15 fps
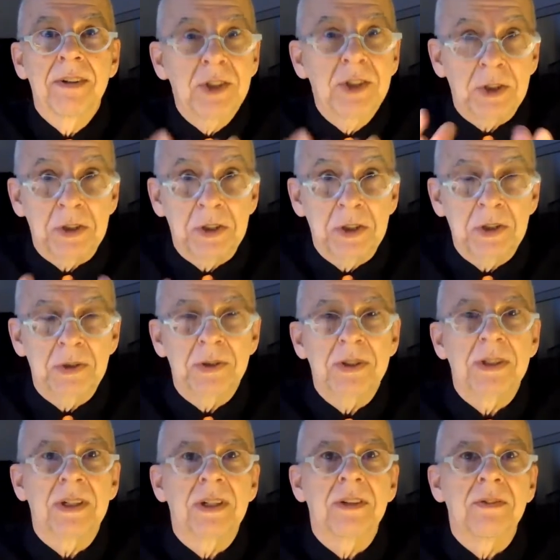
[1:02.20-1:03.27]
to you as
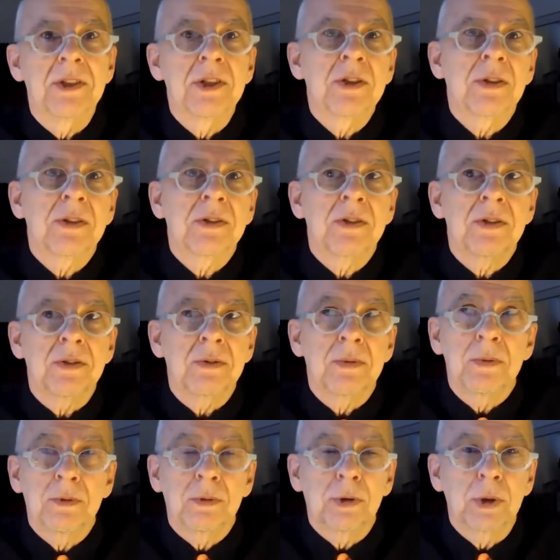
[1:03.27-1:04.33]
an individual, to
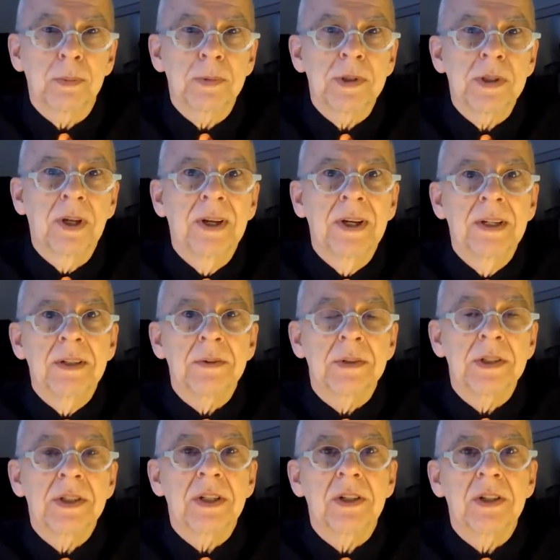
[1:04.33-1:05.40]
groups, to
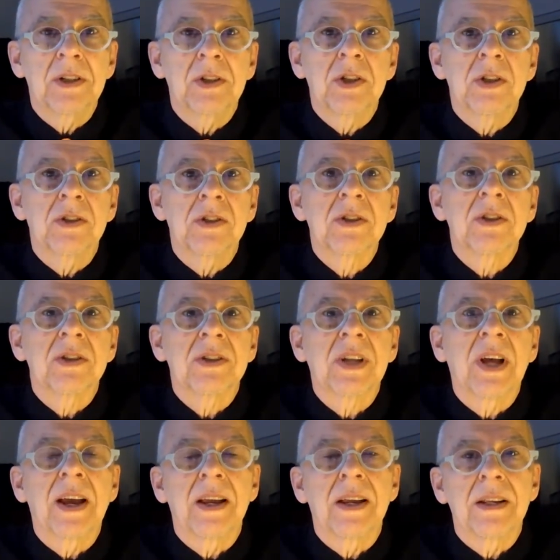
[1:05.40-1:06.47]
institutions,
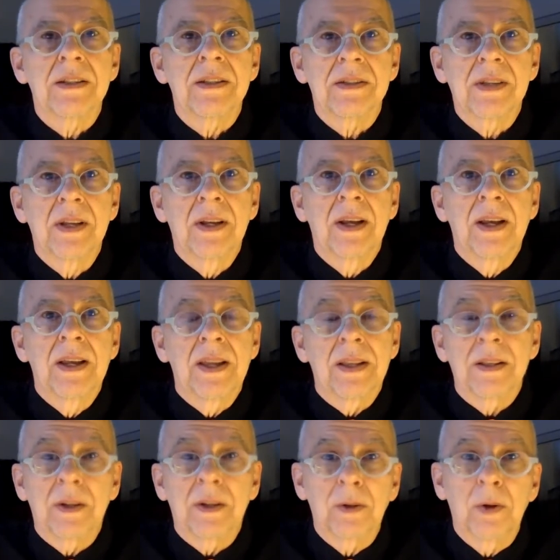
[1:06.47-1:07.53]
societies,
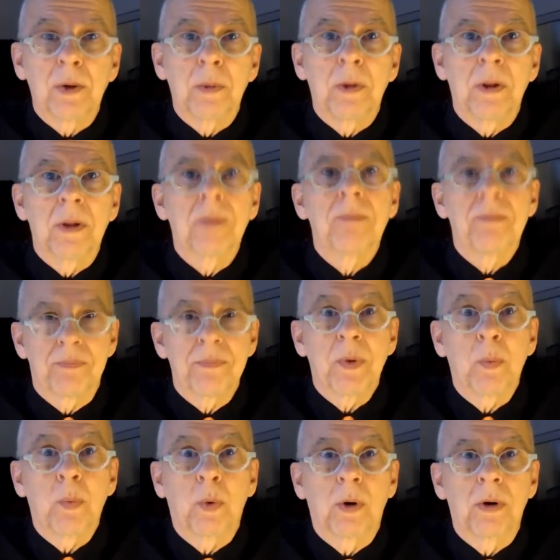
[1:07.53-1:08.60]
in the global
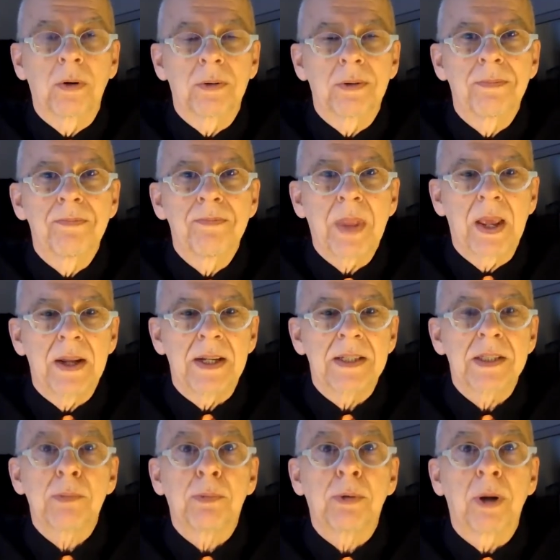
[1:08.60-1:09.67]
world and
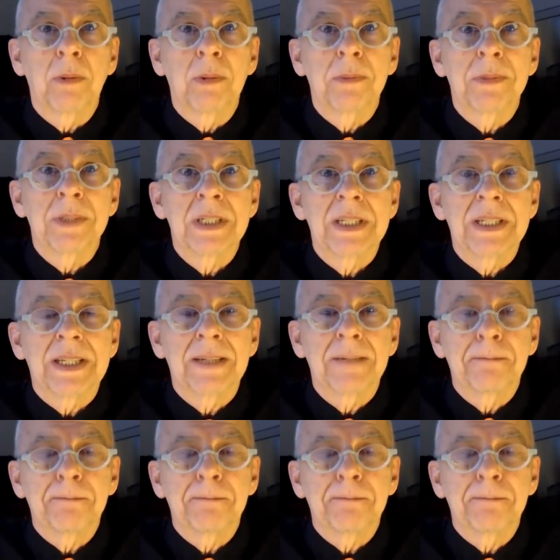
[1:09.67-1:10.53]
its problematic